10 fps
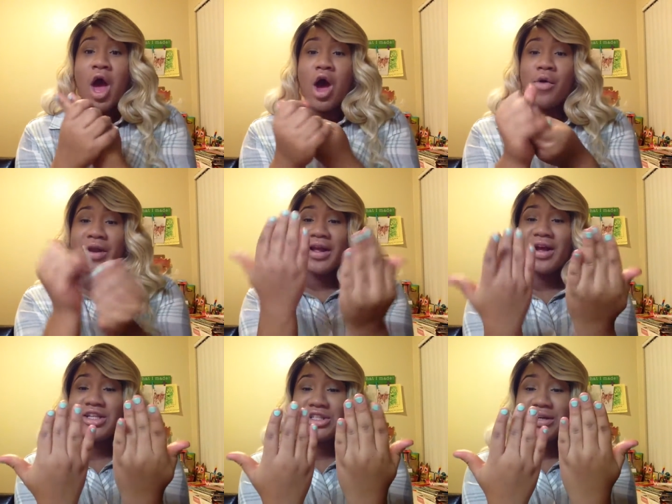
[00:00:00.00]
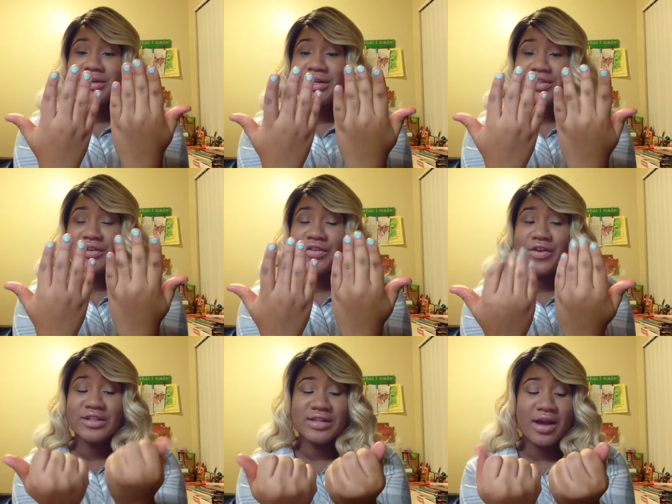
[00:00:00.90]
Oh, and I got gel nails for the
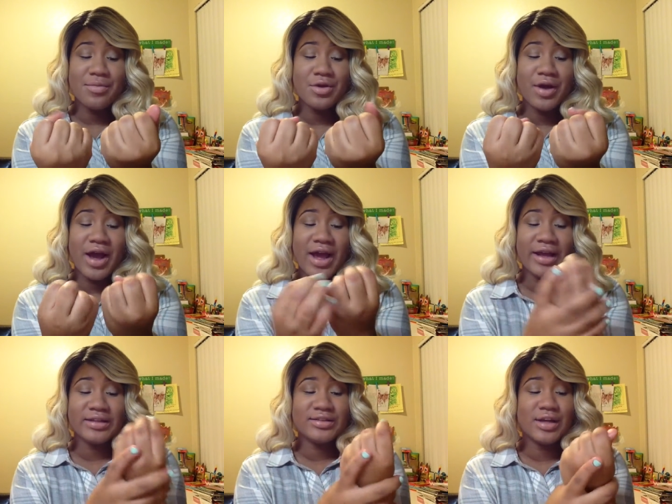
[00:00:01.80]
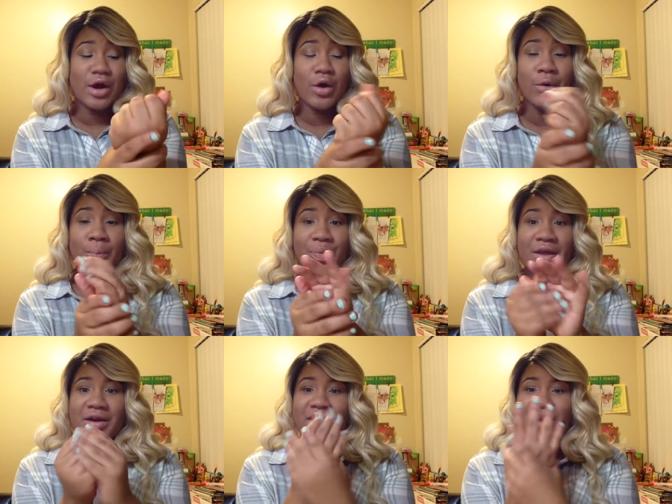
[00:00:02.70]
first time, you guys, so
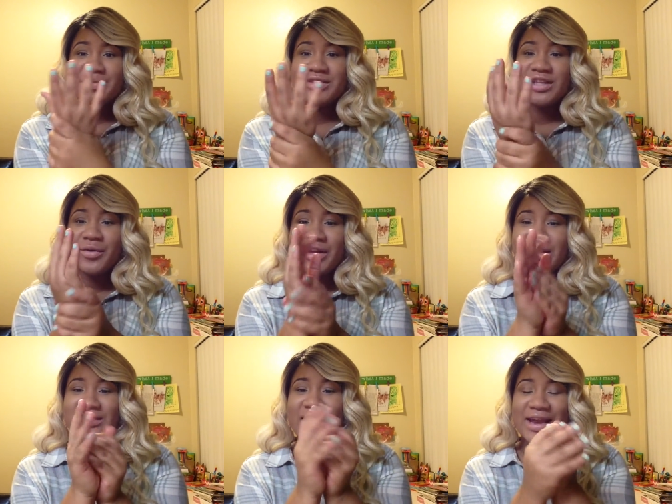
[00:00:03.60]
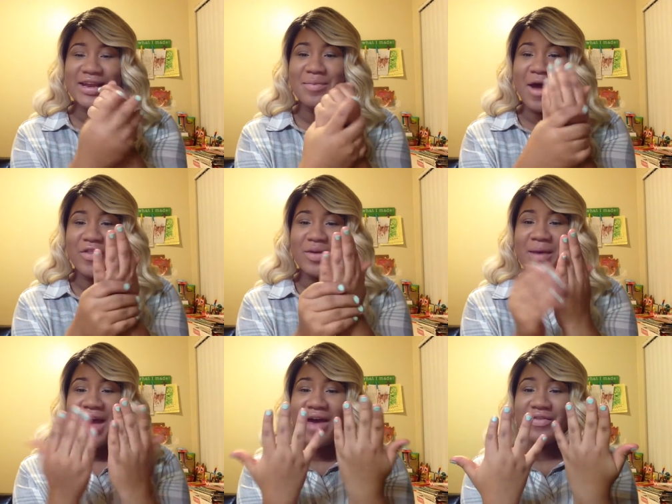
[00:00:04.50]
I'm so excited about
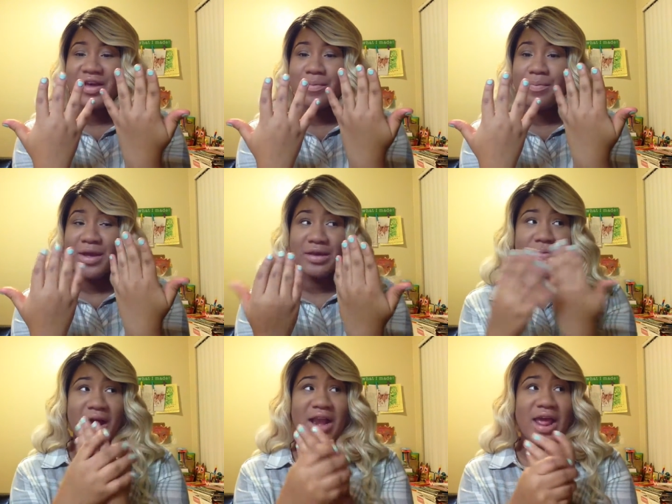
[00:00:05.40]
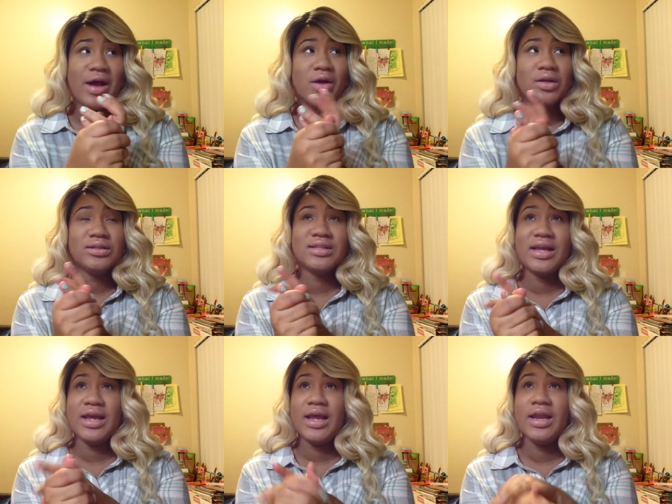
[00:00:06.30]
them. I haven't bitten my nails
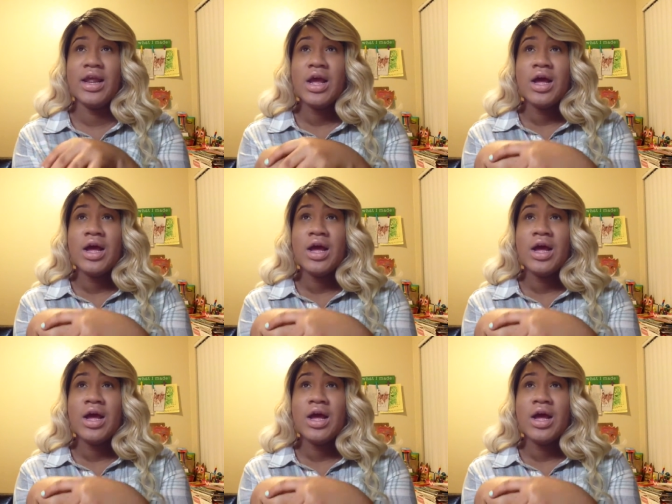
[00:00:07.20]
in